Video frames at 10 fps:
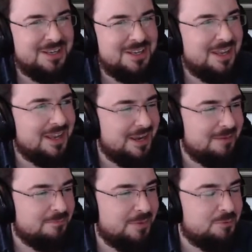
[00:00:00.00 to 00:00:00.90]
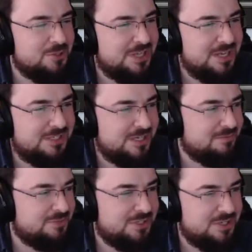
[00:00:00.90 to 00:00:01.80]
But we're just getting set
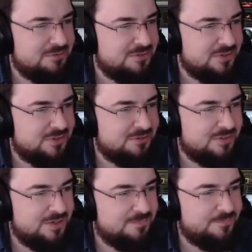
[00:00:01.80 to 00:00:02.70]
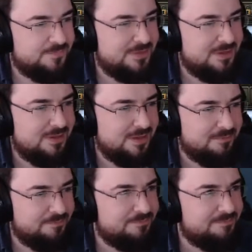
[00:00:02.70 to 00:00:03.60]
up just now. So, yeah.
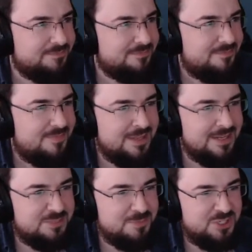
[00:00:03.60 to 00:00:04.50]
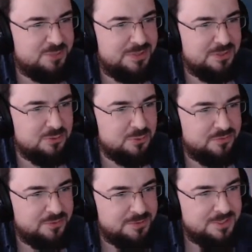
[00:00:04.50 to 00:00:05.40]
That's my spiel
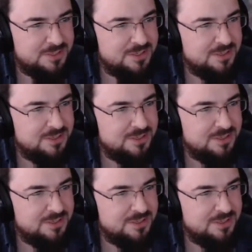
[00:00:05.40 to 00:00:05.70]
over, Winston.